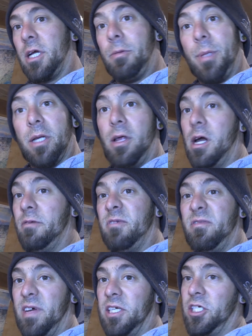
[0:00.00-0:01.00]
going to be a lot of
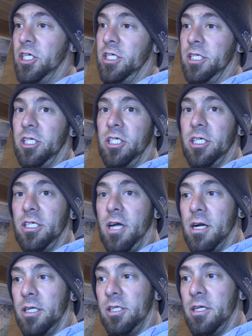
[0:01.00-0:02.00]
adventures. It's just
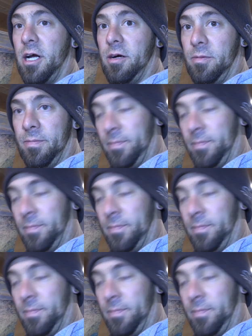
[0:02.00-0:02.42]
starting to snow.